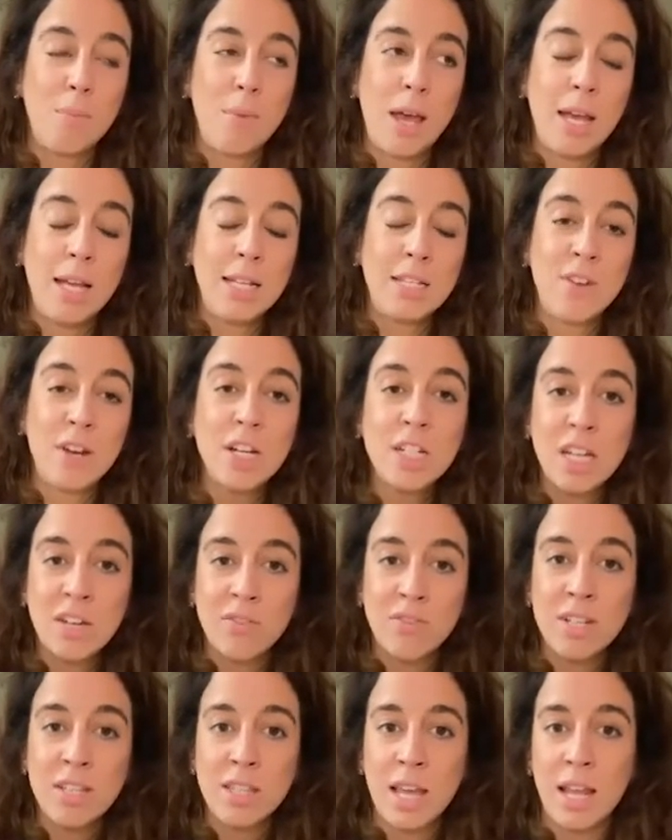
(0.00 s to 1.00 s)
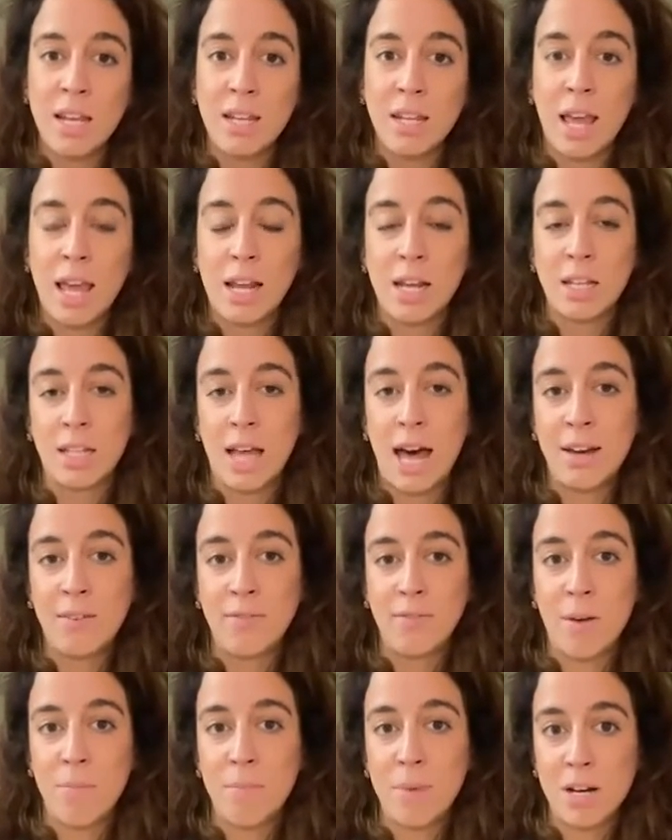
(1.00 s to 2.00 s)
it's very different than like a lot of
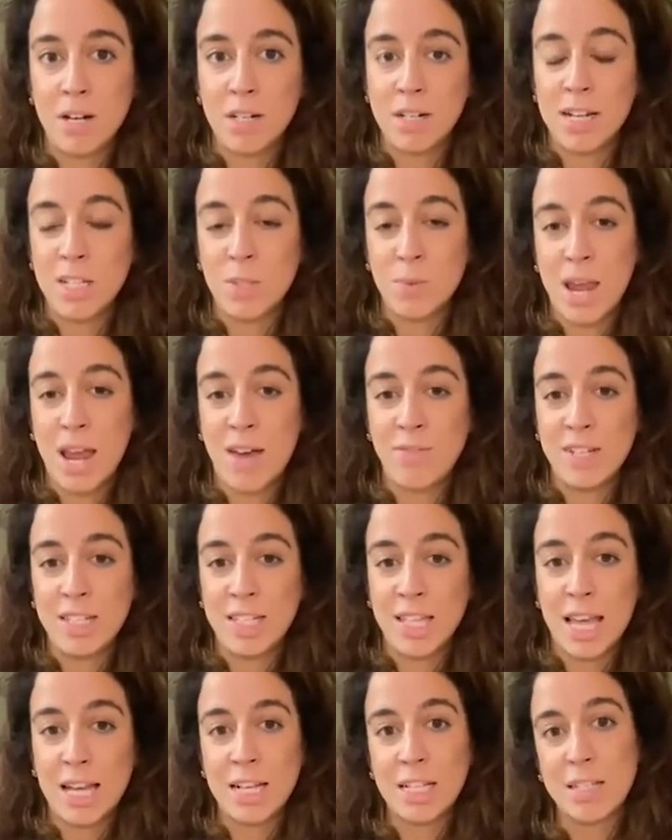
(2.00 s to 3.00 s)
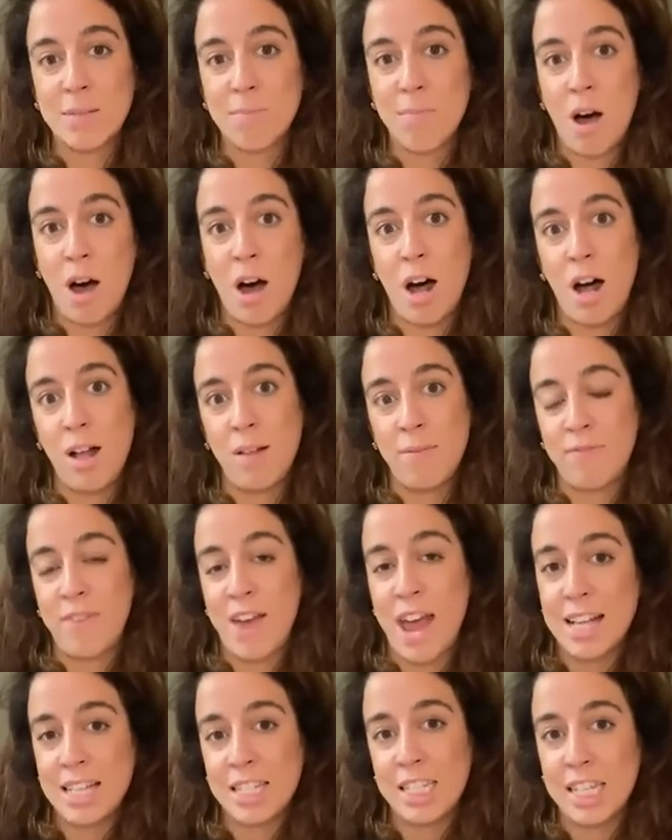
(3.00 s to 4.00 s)
Americans. We have these like small
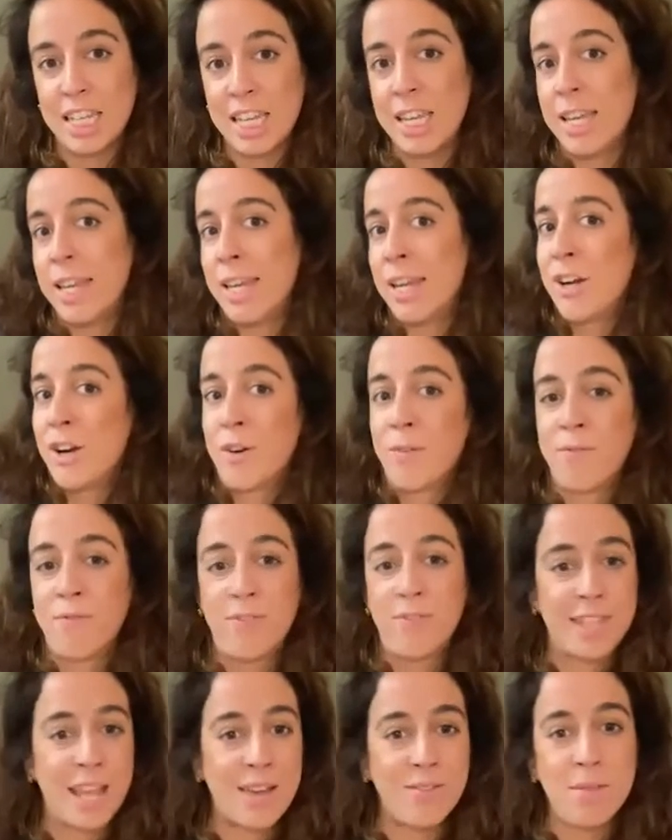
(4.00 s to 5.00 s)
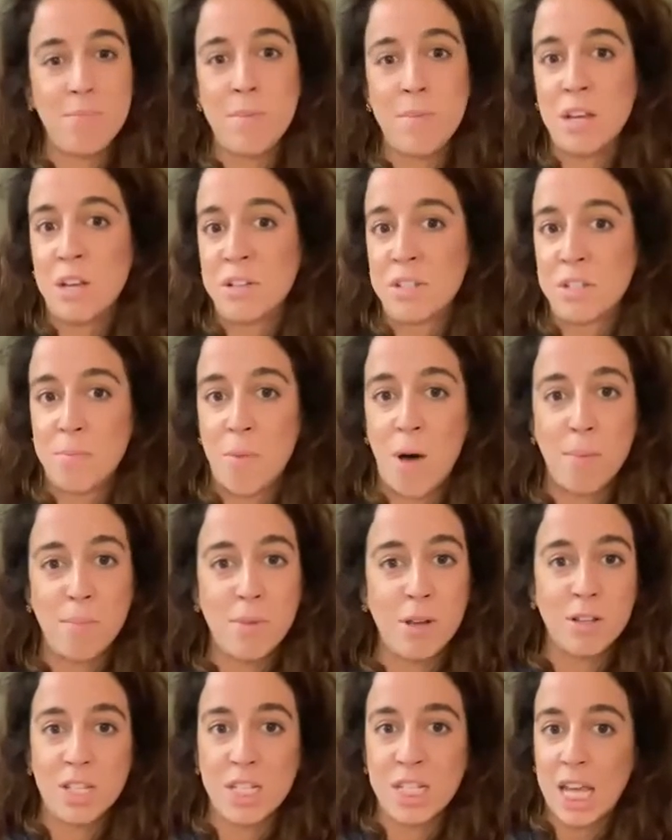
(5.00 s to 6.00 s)
fasting or 7 meals, small
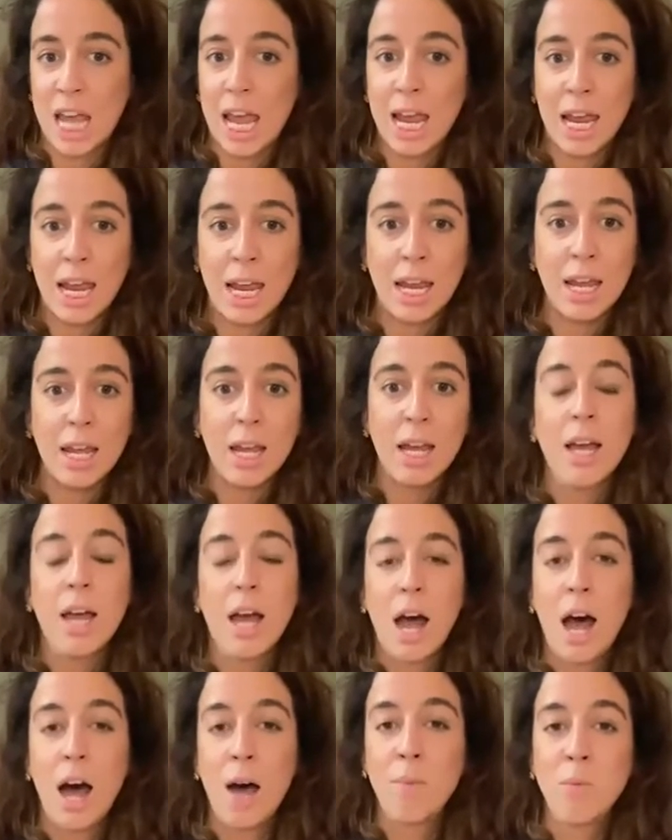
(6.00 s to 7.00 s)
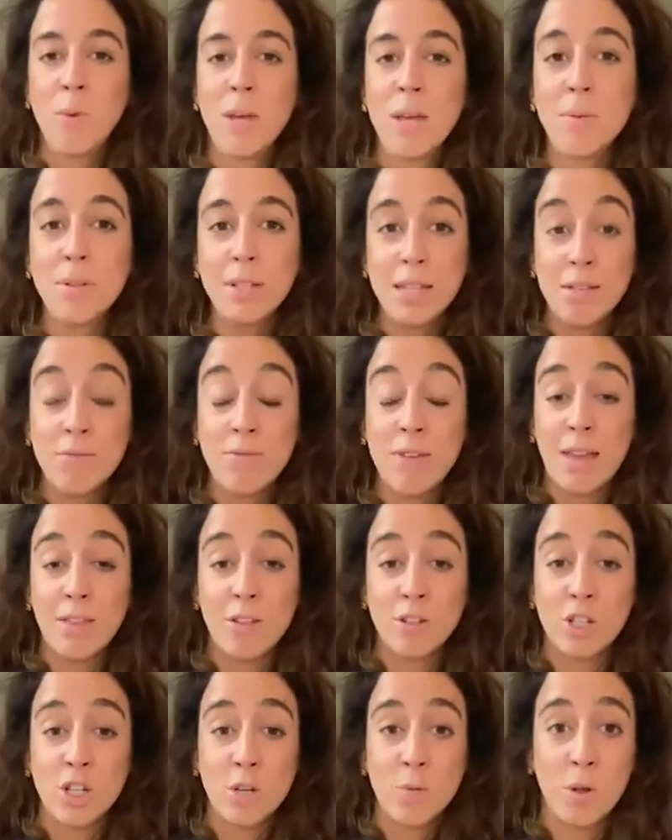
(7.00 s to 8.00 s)
meals a day. We believe that
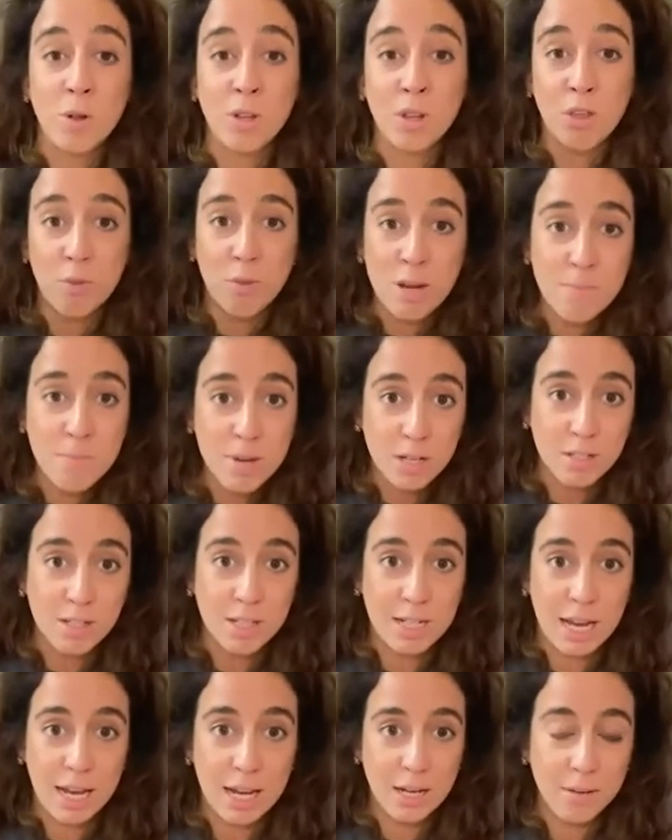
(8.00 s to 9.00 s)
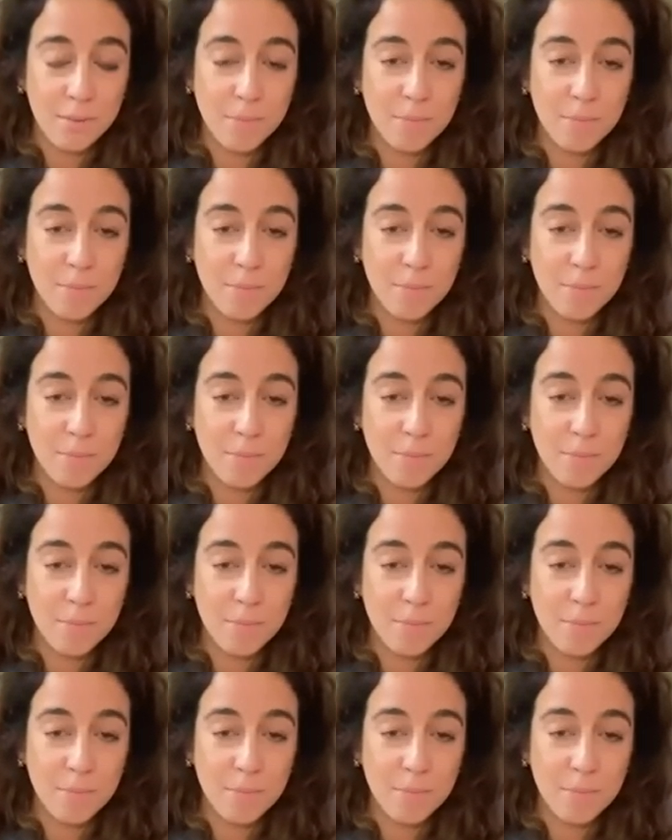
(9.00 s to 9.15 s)
there should be only 3 meals a day,